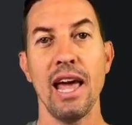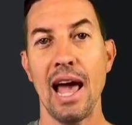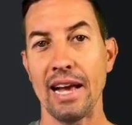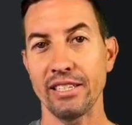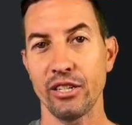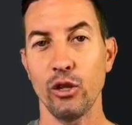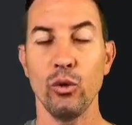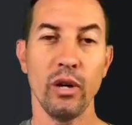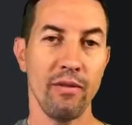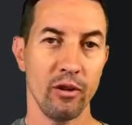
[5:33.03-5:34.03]
asking you
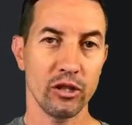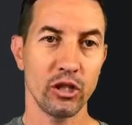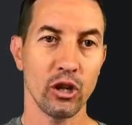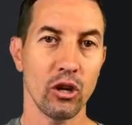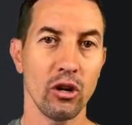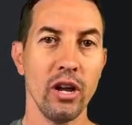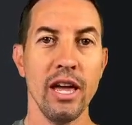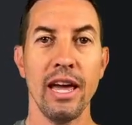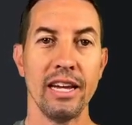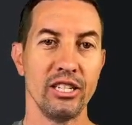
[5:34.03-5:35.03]
if you're sure
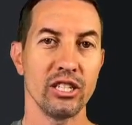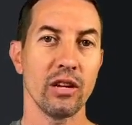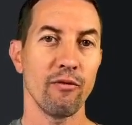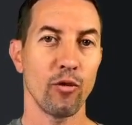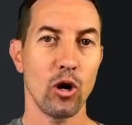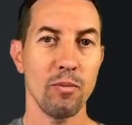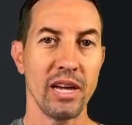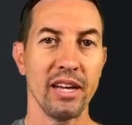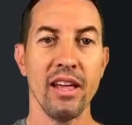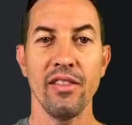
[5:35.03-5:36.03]
and just
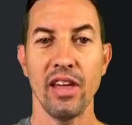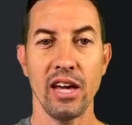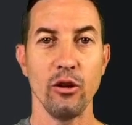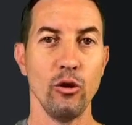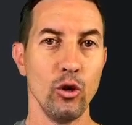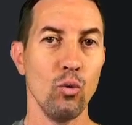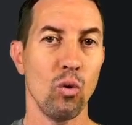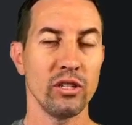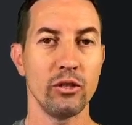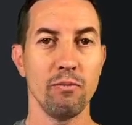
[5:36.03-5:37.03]
confirming that you do
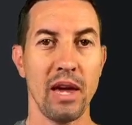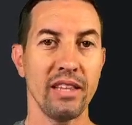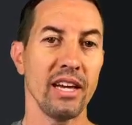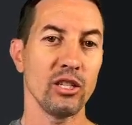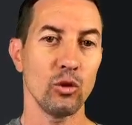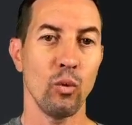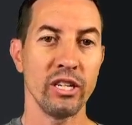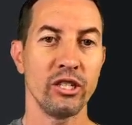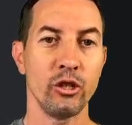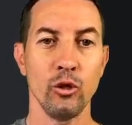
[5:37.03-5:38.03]
want to make that
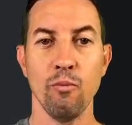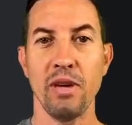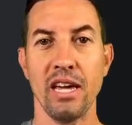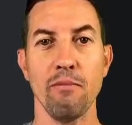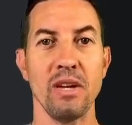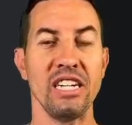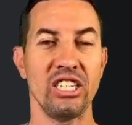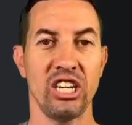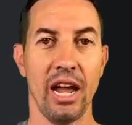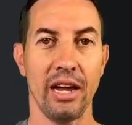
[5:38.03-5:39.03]
switch to BNB
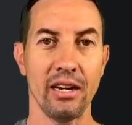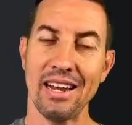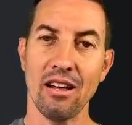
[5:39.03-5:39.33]
Chain.